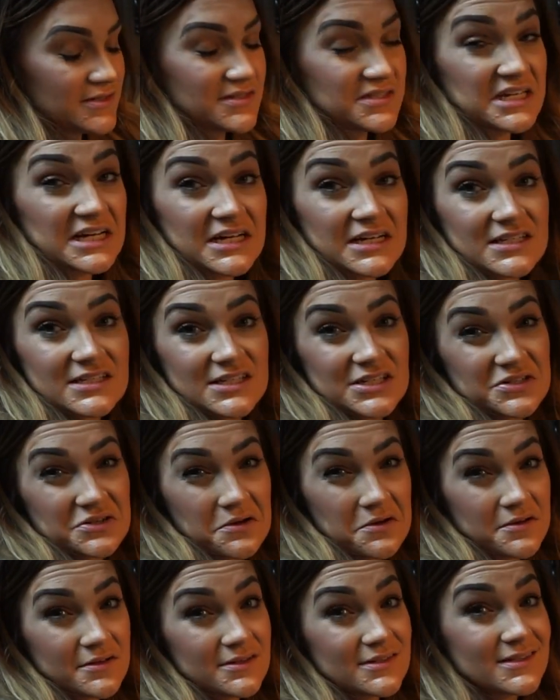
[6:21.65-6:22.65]
6
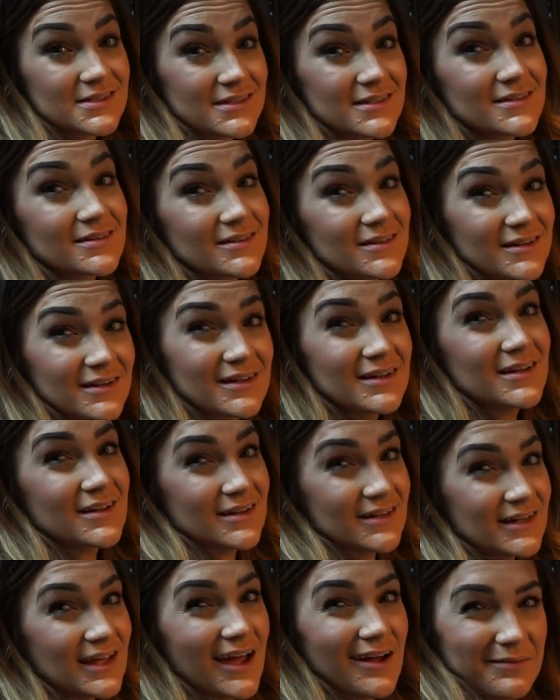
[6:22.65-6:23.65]
adults?
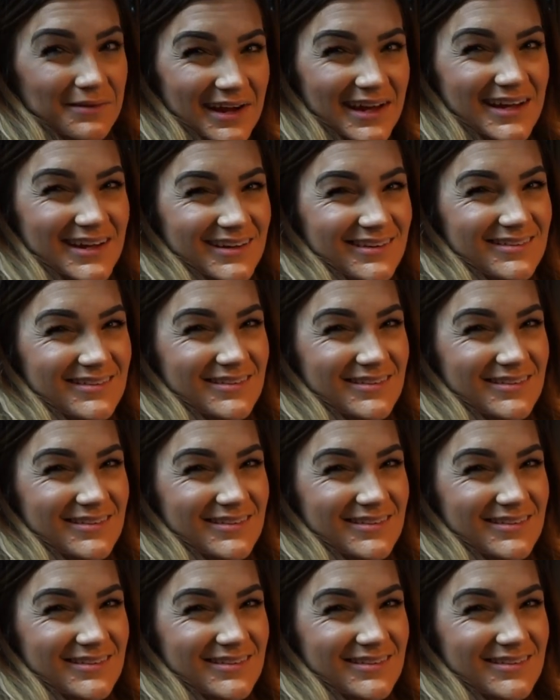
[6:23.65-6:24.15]
Yeah, right?